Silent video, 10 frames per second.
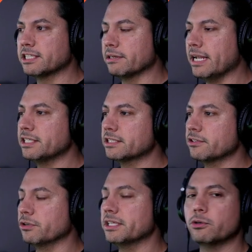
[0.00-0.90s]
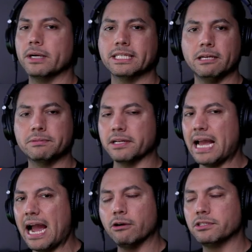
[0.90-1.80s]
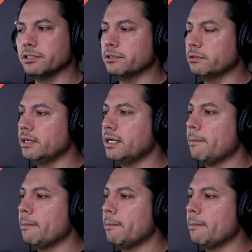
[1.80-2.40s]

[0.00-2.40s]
So again, just really quick tips on how to